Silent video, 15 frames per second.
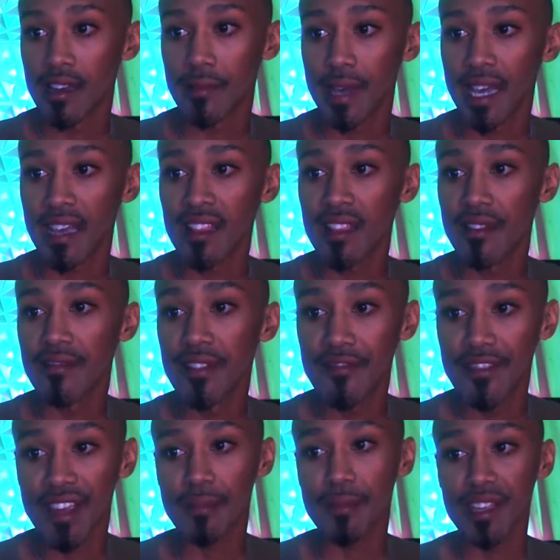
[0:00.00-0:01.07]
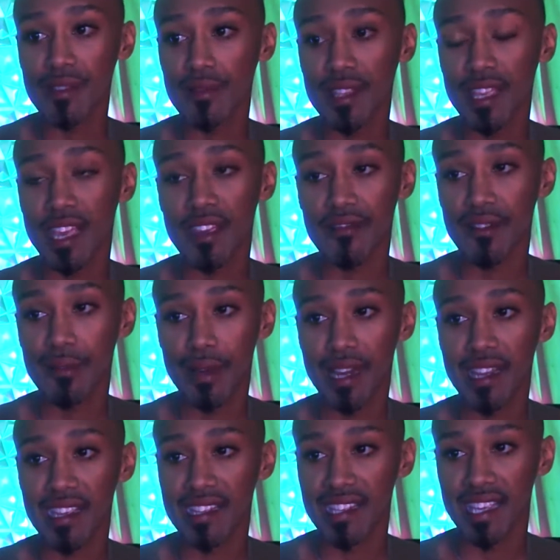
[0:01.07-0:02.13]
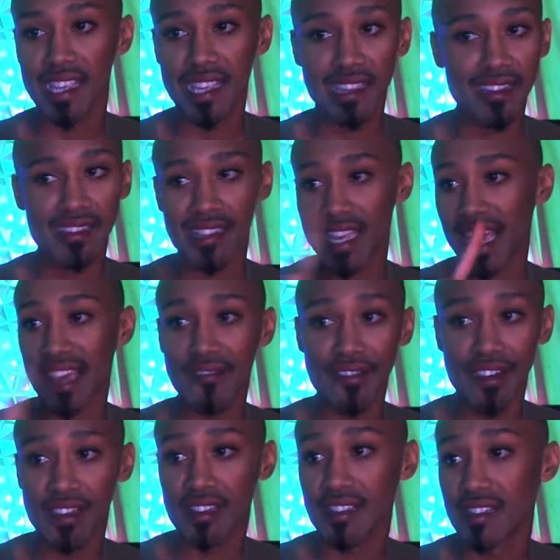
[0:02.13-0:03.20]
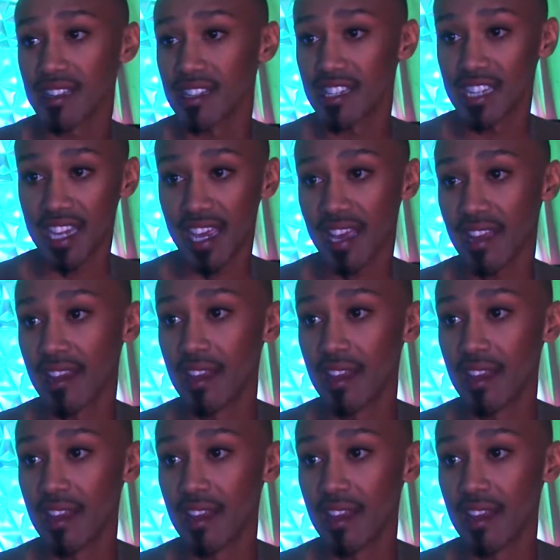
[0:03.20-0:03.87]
I love the fact, by the way, that everybody is like having a good chat.